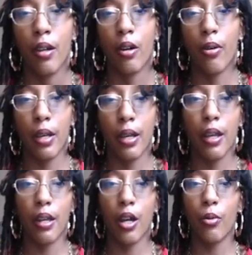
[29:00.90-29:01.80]
okay
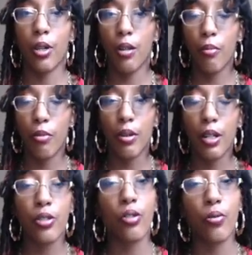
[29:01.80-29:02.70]
and i will get more
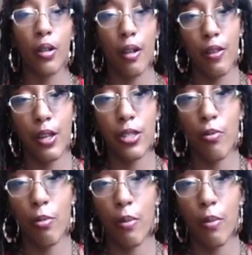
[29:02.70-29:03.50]
into a lot of that stuff on my